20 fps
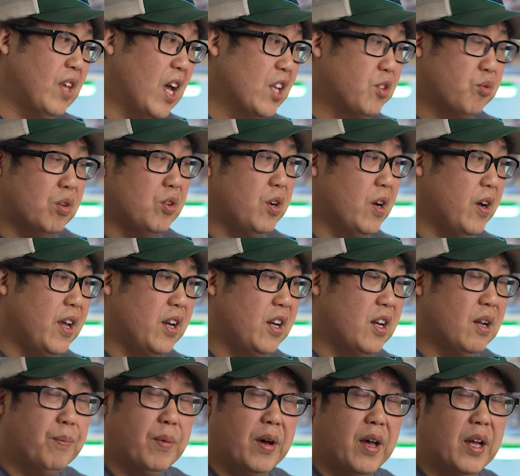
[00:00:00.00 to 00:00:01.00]
that's where I
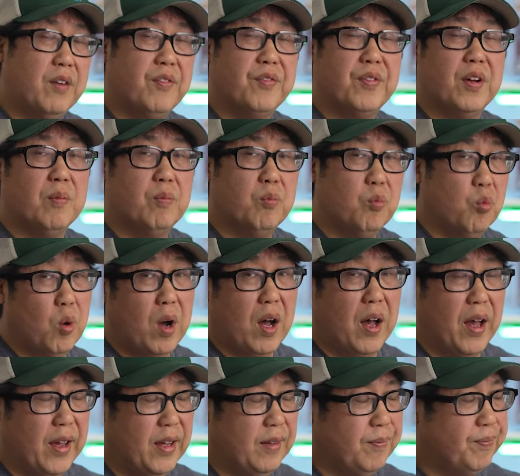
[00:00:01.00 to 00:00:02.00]
ended up buying from.
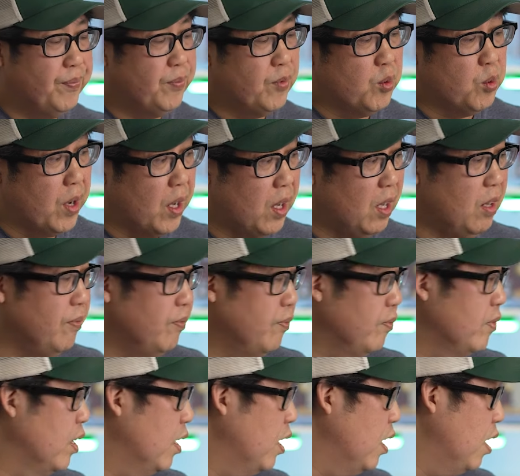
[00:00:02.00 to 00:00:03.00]
Why?
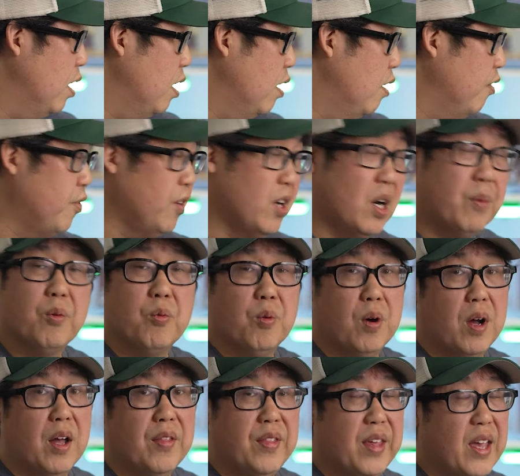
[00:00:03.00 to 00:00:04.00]
Well, for number
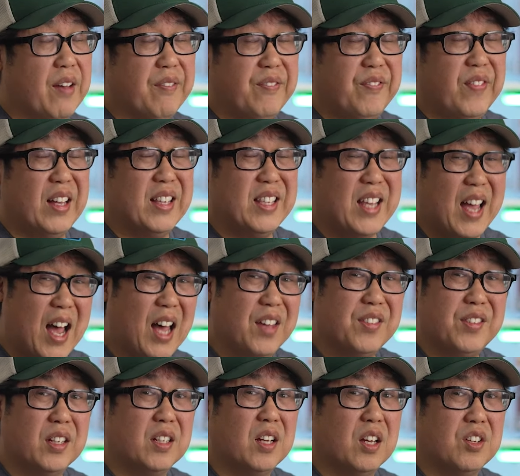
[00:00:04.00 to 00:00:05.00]
one, they have
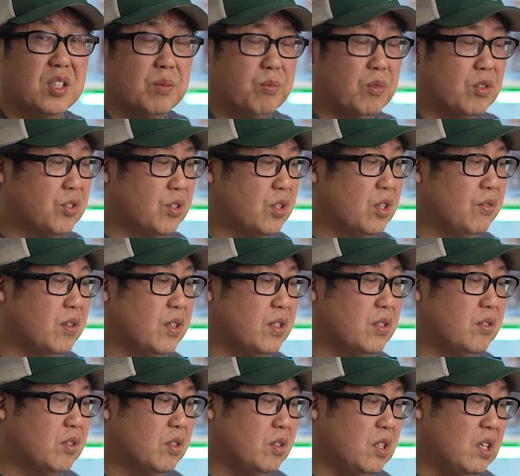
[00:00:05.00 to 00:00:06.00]
fantastic customer
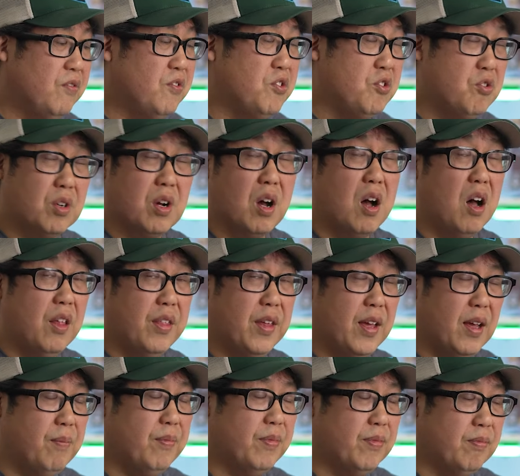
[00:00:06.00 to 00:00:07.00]
service. If you call
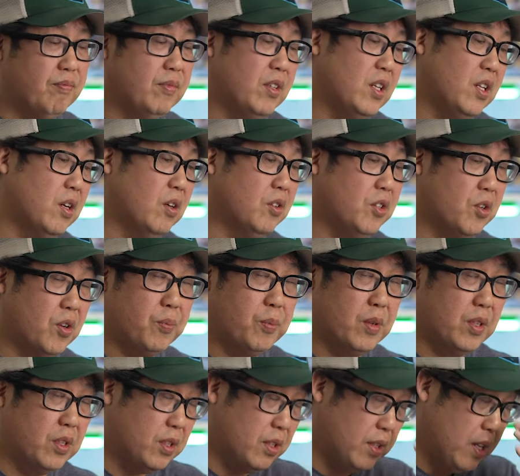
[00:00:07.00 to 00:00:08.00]
them, during
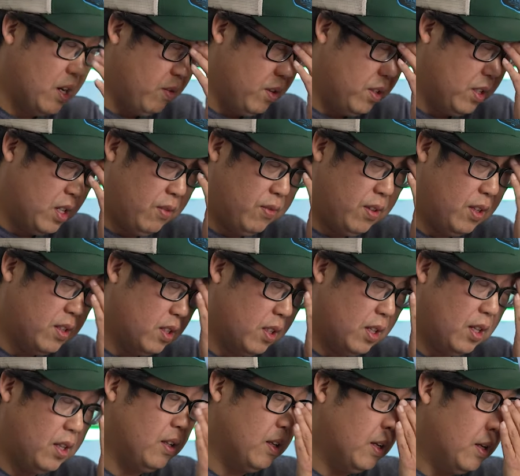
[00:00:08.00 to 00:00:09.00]
business hours,
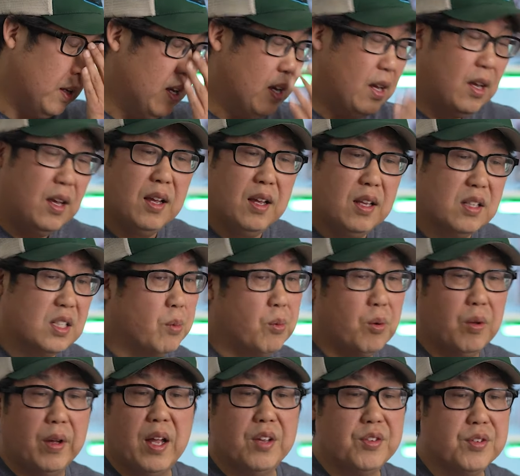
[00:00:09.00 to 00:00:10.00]
obviously,
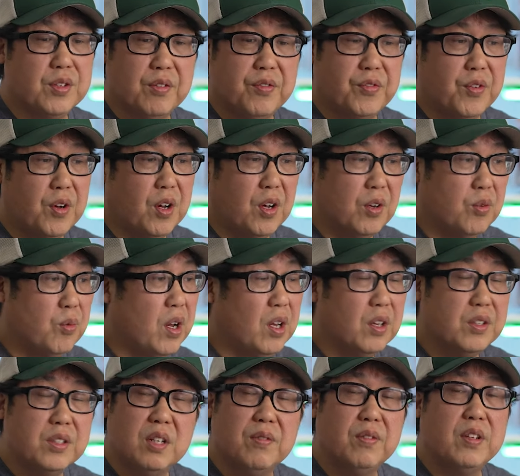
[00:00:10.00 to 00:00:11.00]
someone will answer the phone
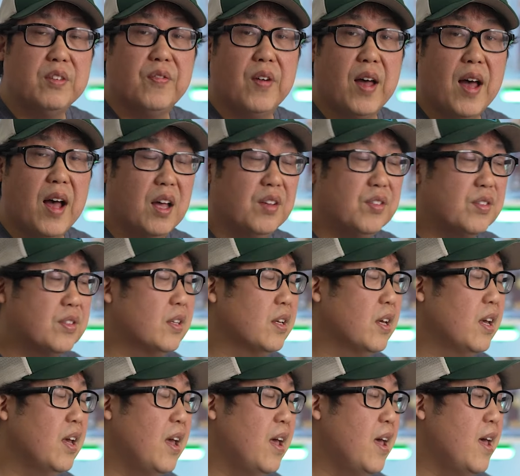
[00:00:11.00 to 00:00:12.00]
relatively fast.
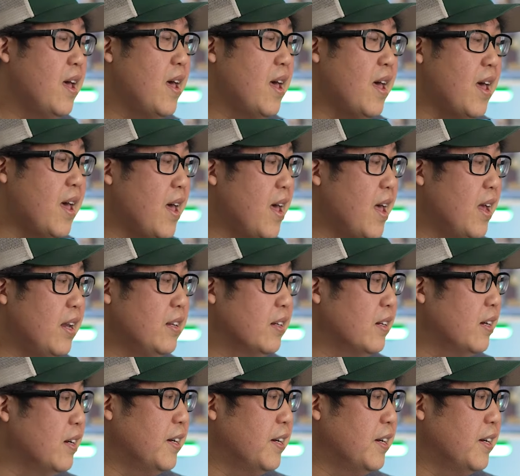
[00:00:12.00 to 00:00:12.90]
And